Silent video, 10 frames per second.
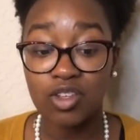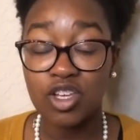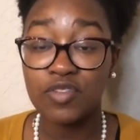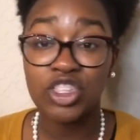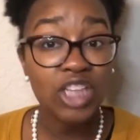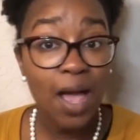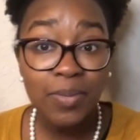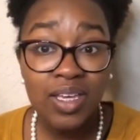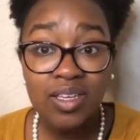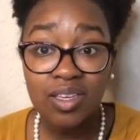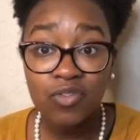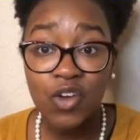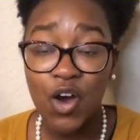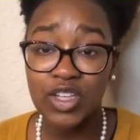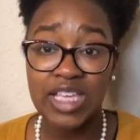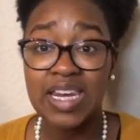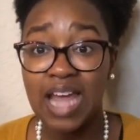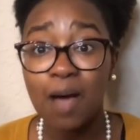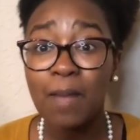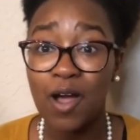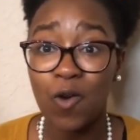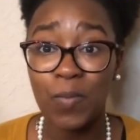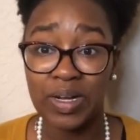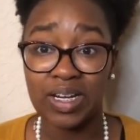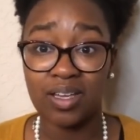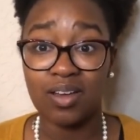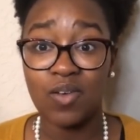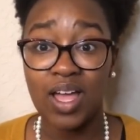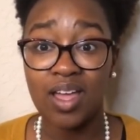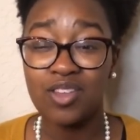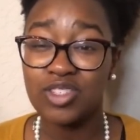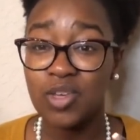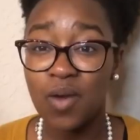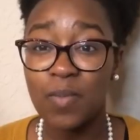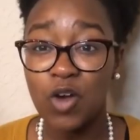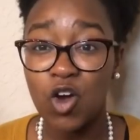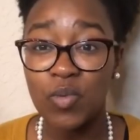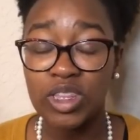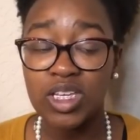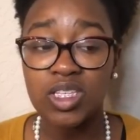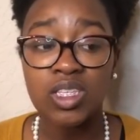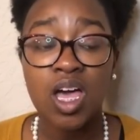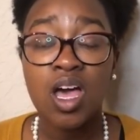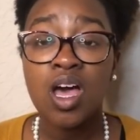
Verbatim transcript: of Shopkick gift cards and not my own money. Okay? You see where I'm going with this?